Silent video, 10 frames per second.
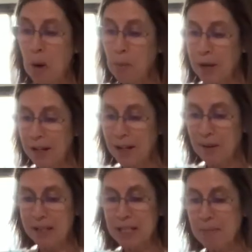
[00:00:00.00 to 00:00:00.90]
we're
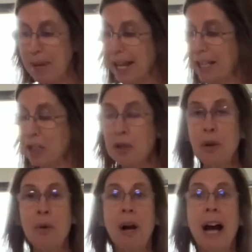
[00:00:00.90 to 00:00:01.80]
going to make
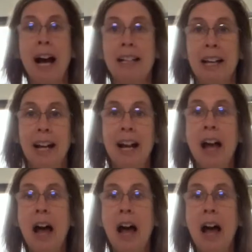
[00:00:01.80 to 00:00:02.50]
2 Challah